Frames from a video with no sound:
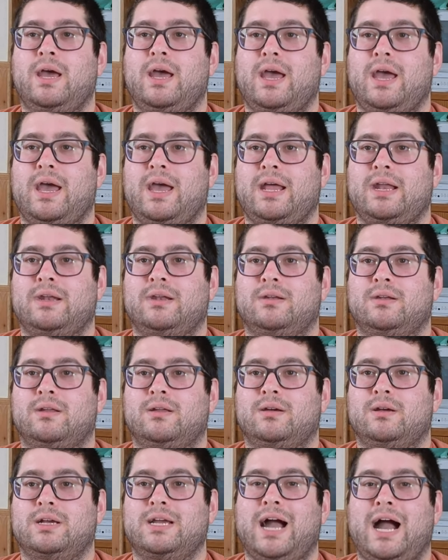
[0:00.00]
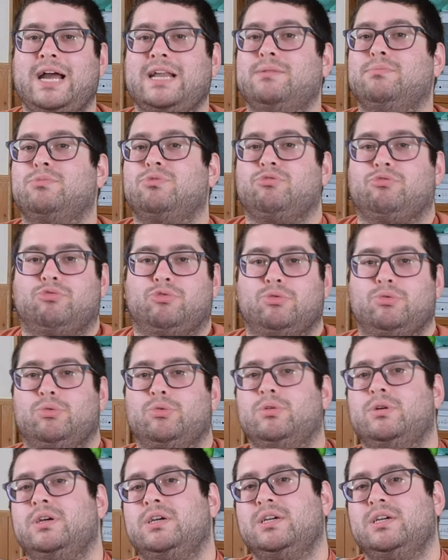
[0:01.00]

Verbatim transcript: and guide him through